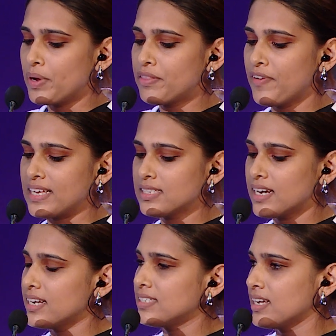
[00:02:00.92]
with
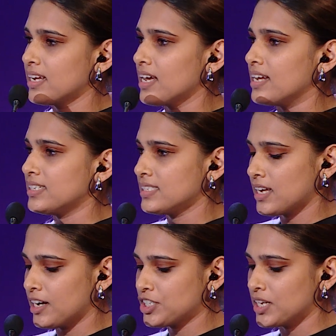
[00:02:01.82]
fascinating
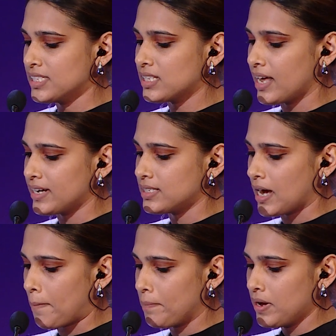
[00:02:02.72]
discussions lined
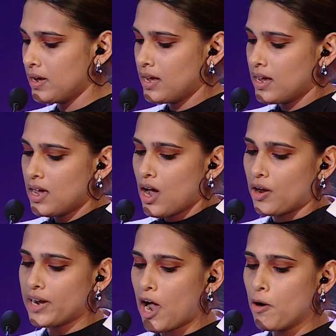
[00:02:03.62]
up
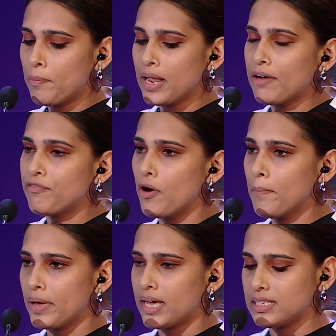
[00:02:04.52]
on how
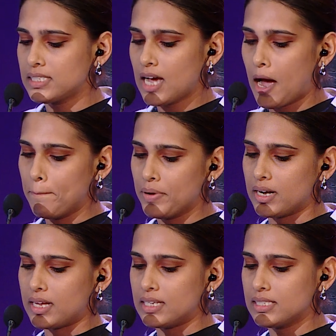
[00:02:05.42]
platform-based
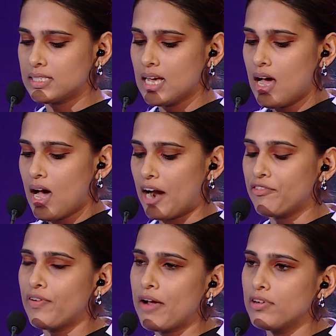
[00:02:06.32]
companies
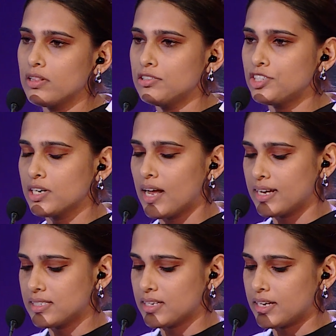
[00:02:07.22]
are
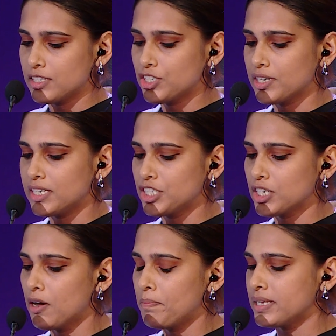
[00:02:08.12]
revolutionizing
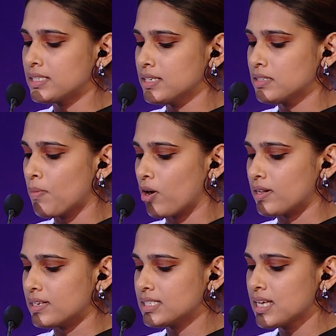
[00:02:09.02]
traditional business
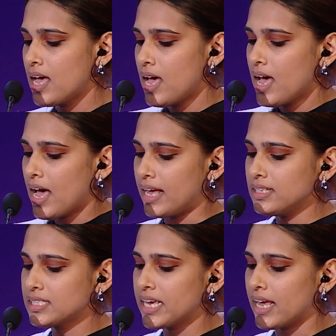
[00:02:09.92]
models
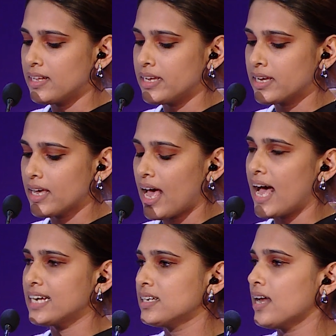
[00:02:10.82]
and scaling
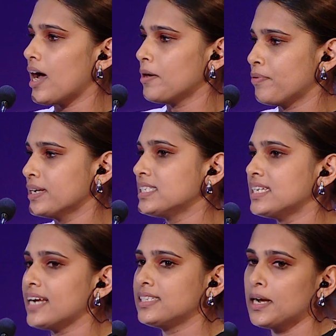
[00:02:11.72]
at an
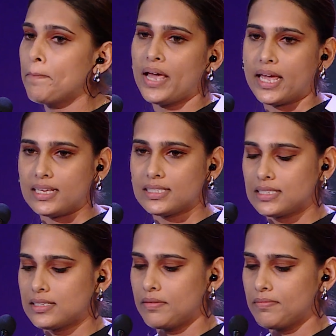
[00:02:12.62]
unprecedented
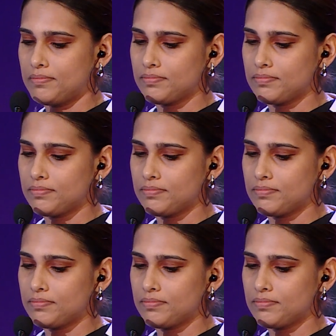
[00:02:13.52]
pace.